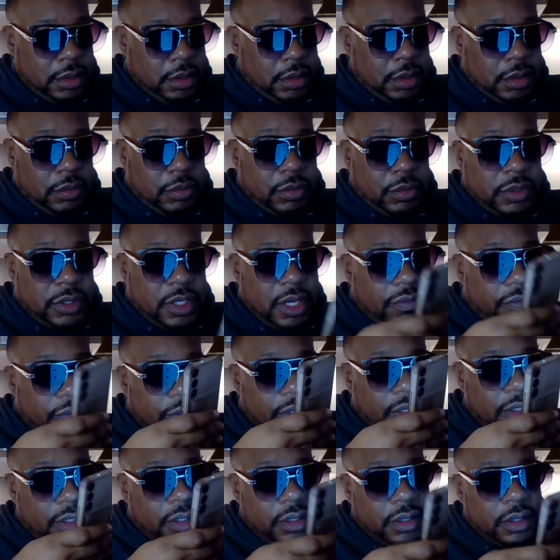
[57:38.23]
We'll
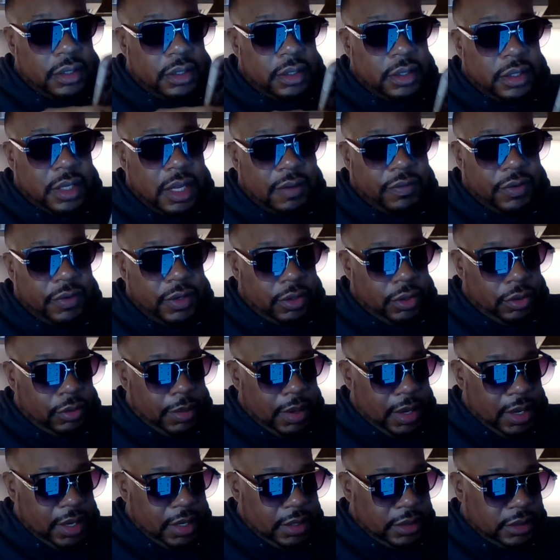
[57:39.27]
definitely go
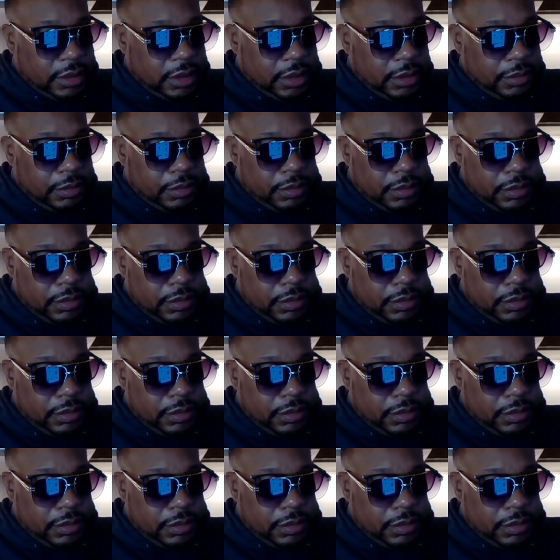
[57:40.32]
by and see.